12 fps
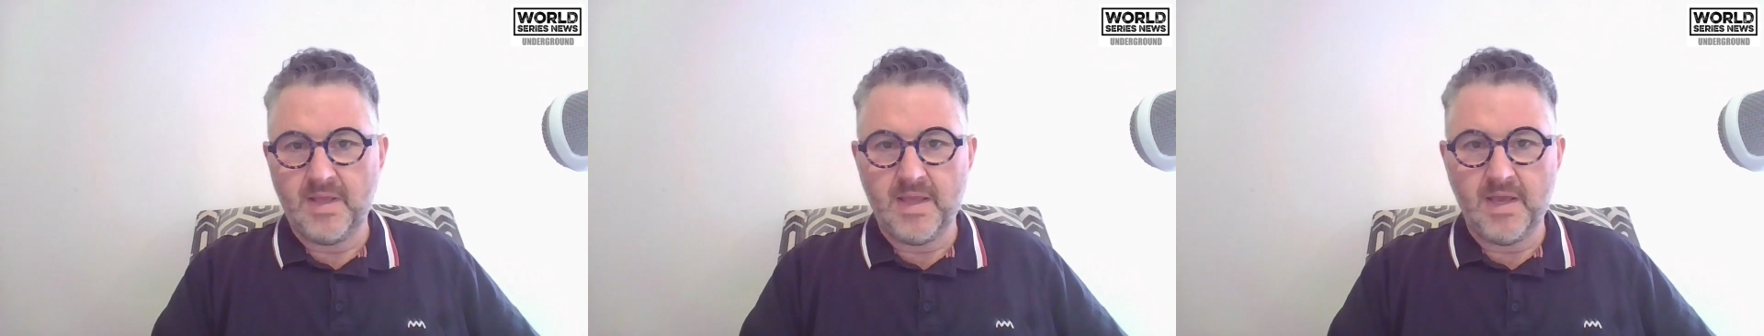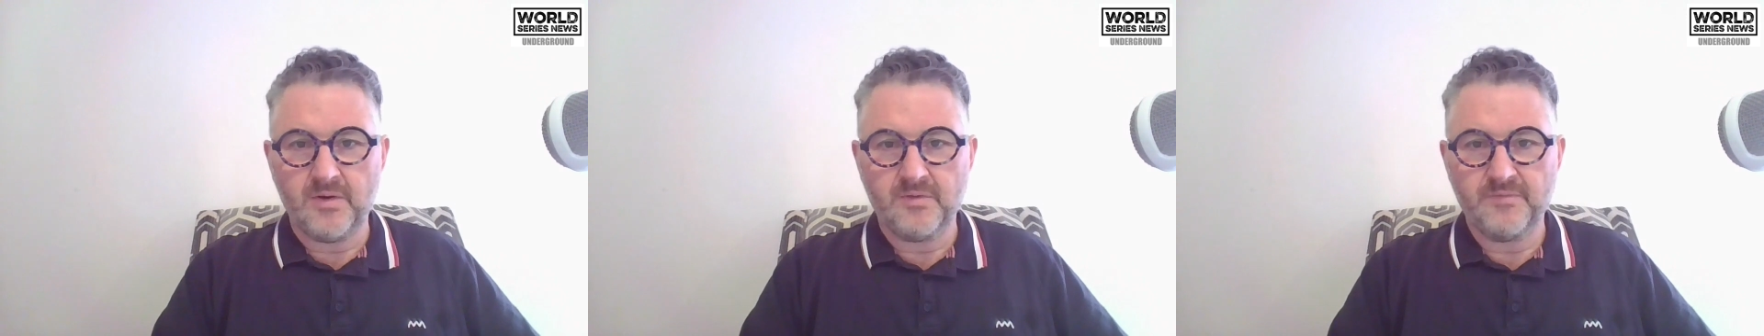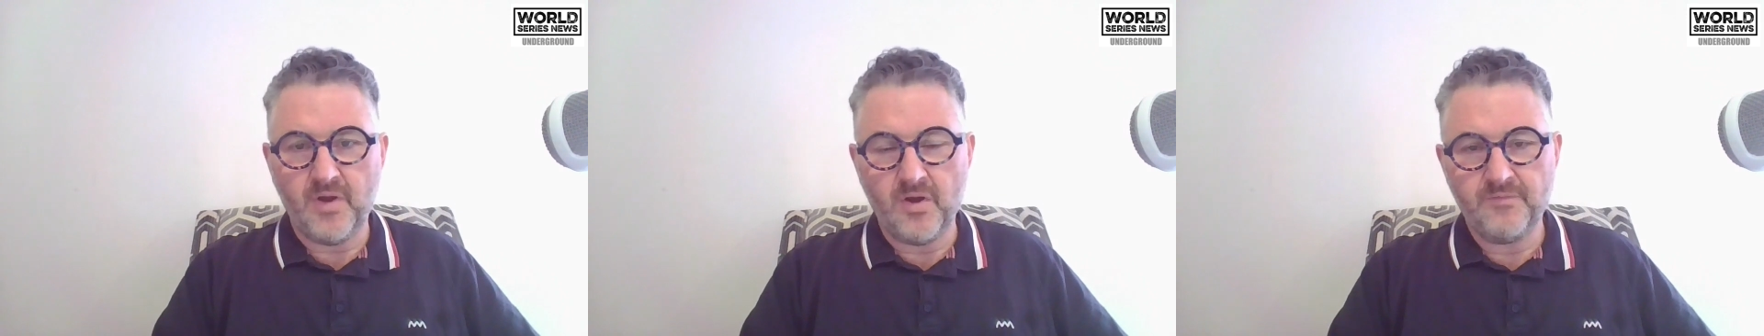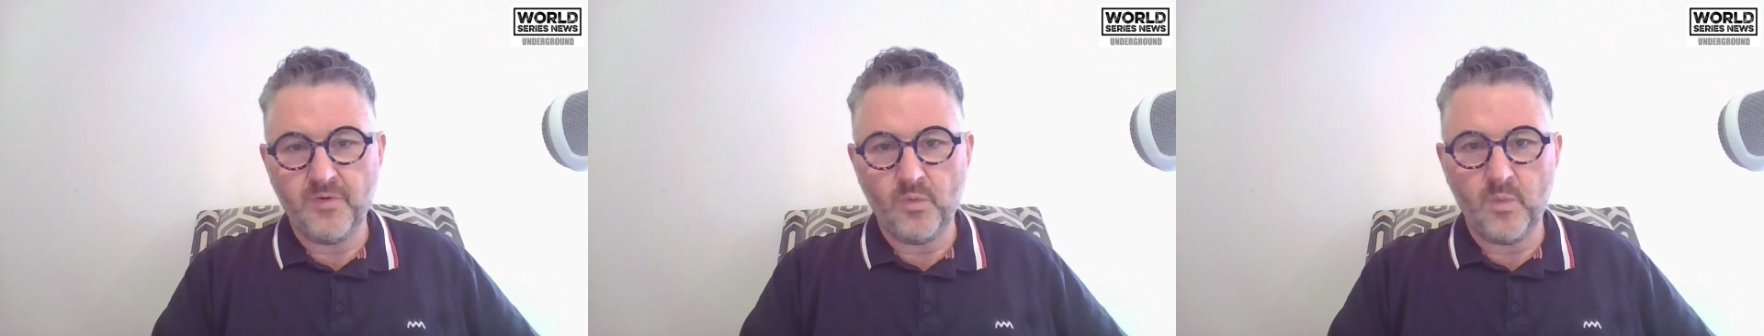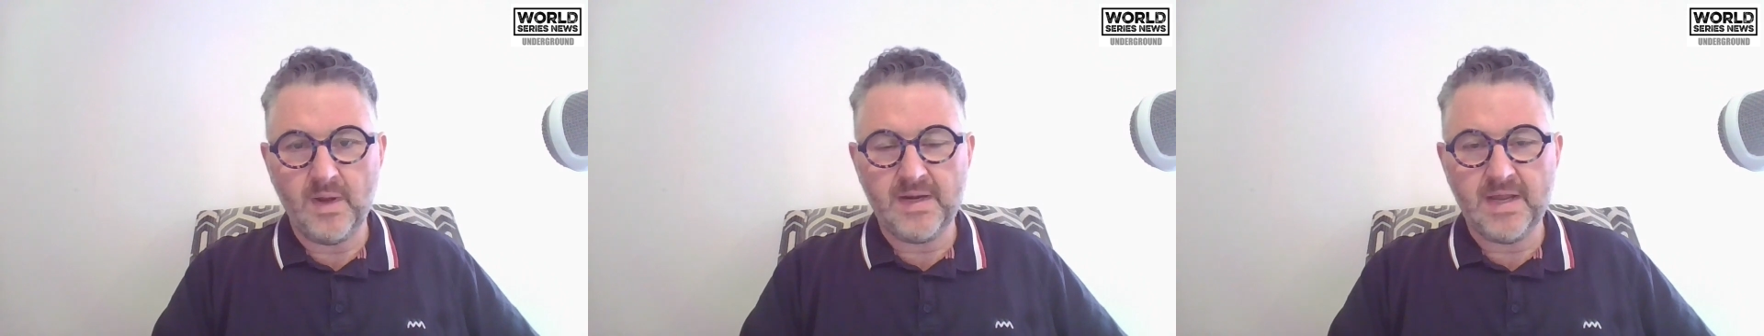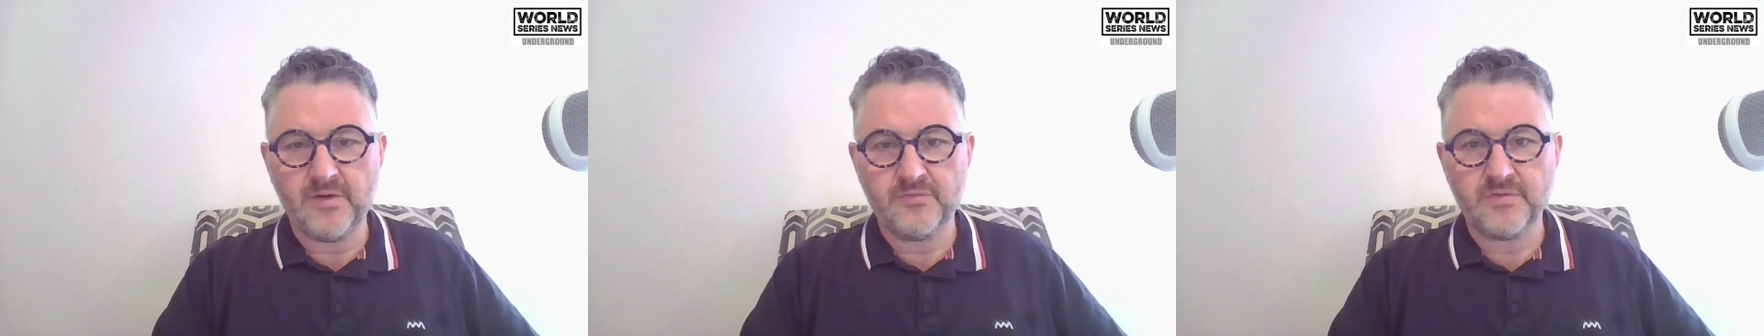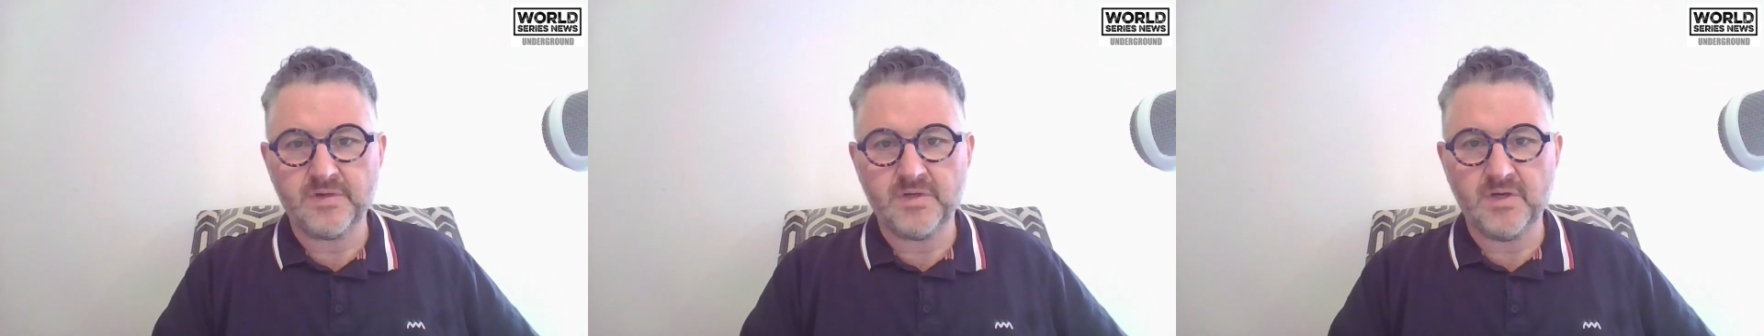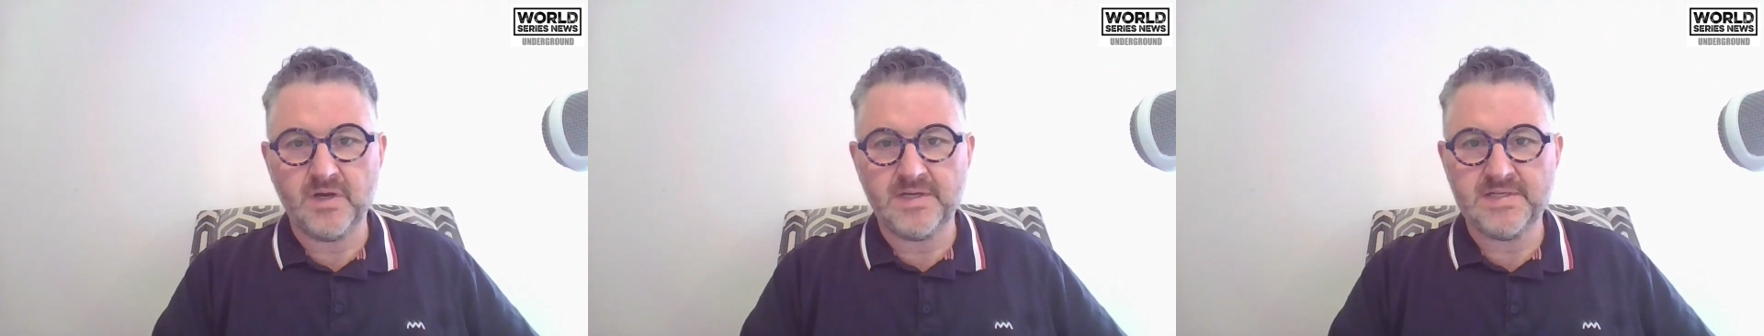Out of over
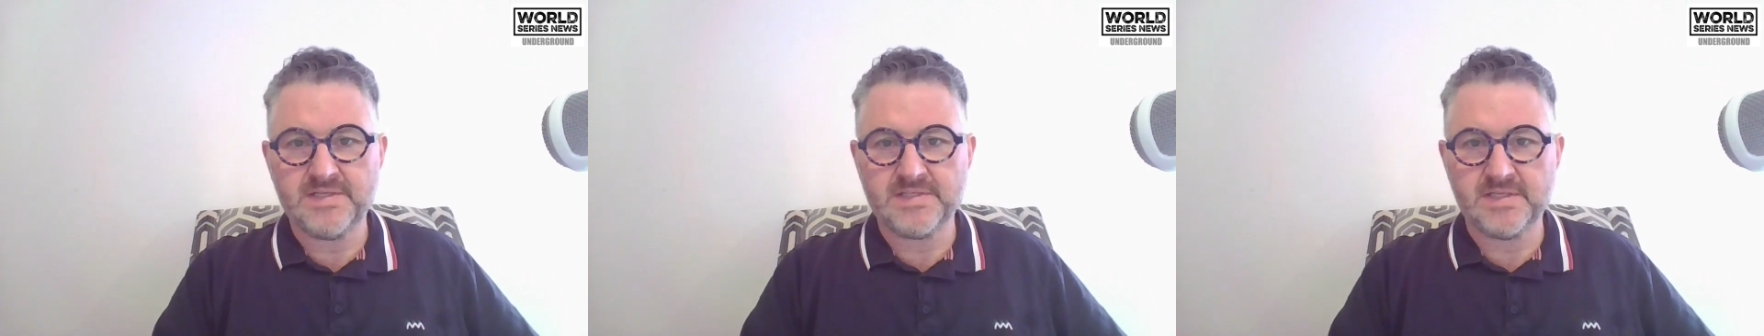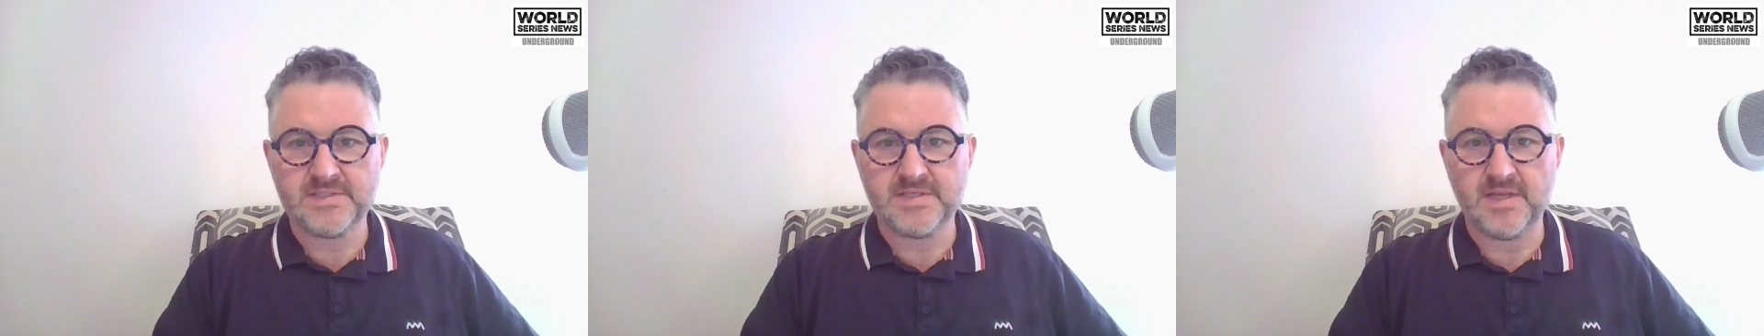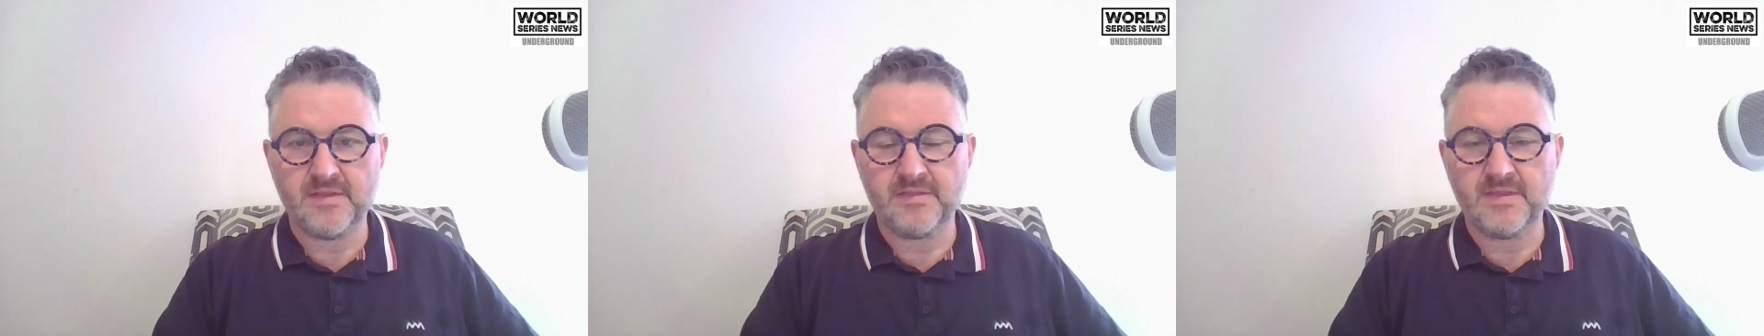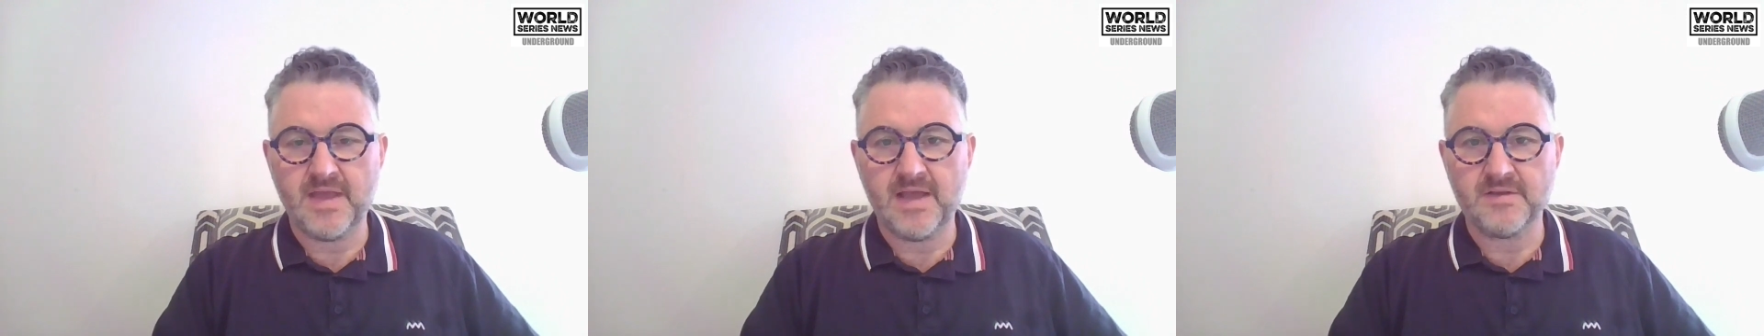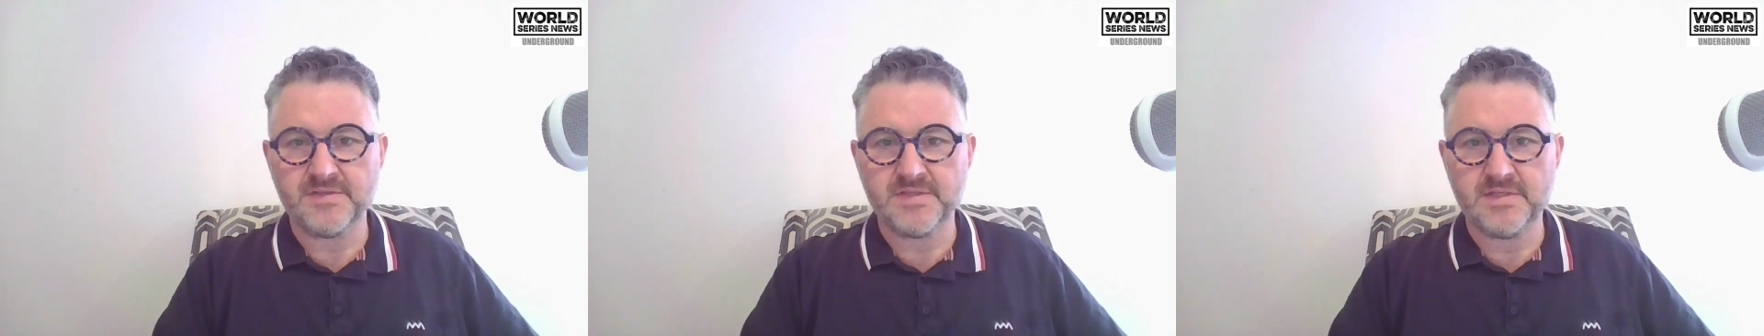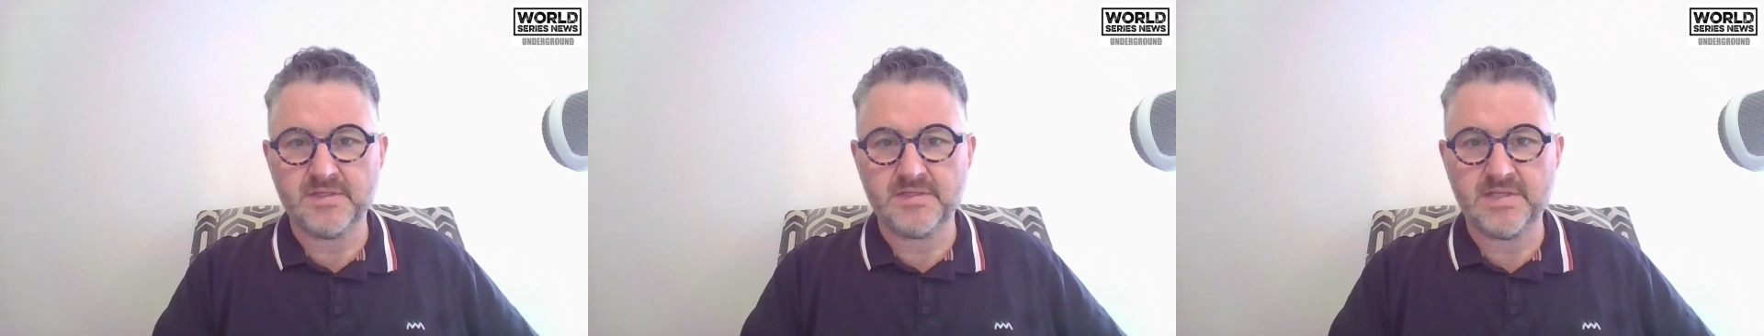196,000